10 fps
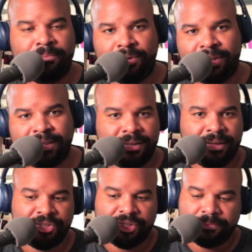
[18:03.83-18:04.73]
build out the
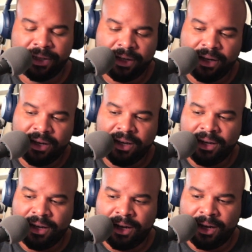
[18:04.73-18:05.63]
collection.
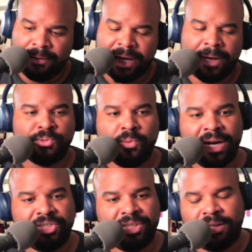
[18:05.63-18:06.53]
I was
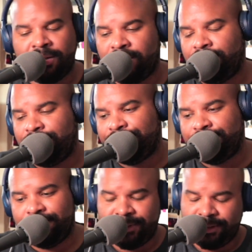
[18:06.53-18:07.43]
watching,
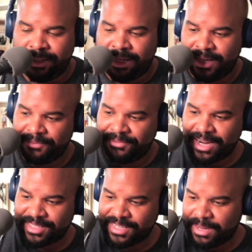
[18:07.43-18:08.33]
I
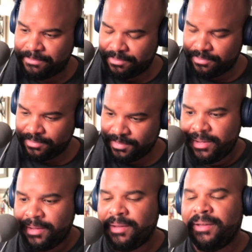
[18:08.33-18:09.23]
forgot his name,
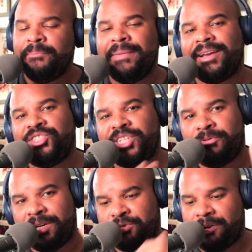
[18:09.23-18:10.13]
Mega J
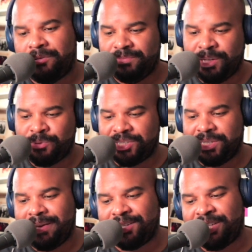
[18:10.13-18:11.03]
Retro. I was
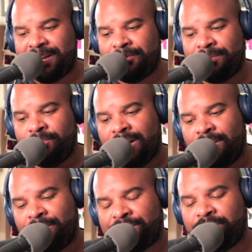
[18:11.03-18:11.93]
watching Mega J
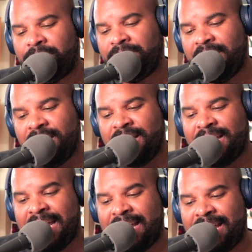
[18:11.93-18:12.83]
Retro
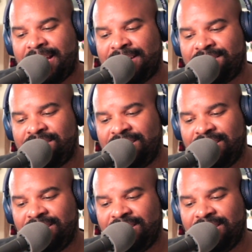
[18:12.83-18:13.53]
and